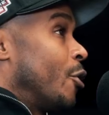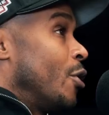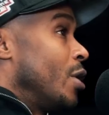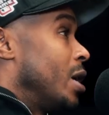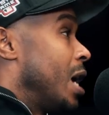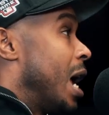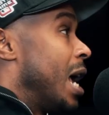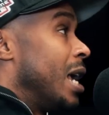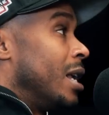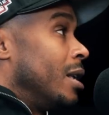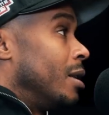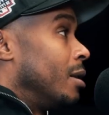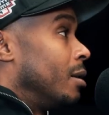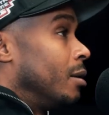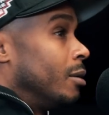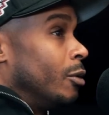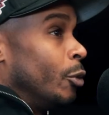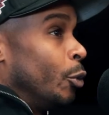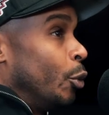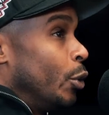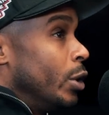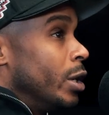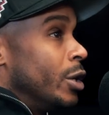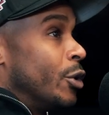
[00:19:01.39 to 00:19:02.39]
create
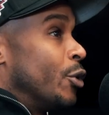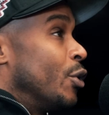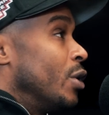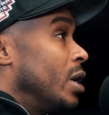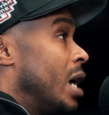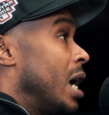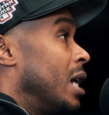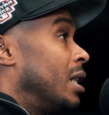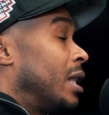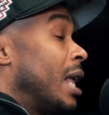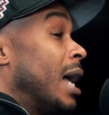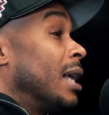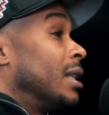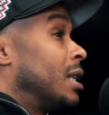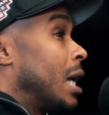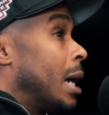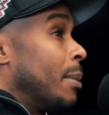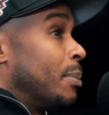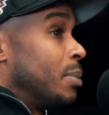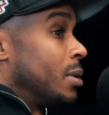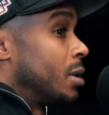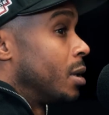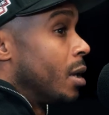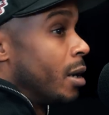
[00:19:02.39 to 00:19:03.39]
recreate that
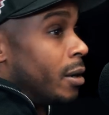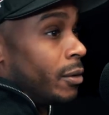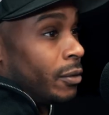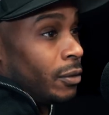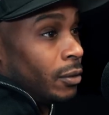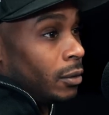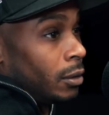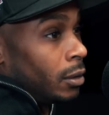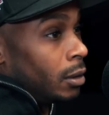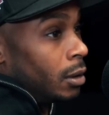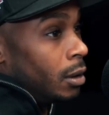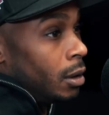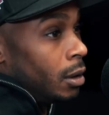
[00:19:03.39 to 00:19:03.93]
type of stuff.